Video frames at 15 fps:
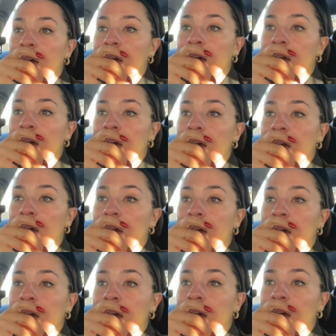
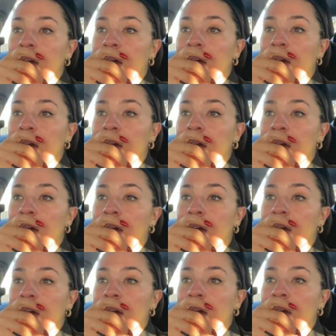
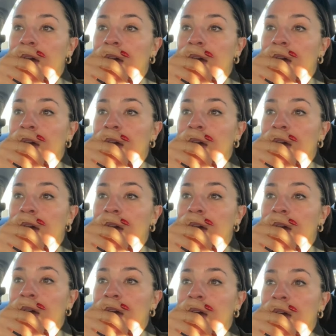
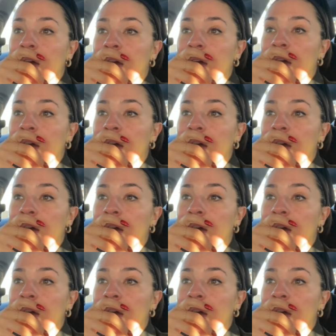[no speech]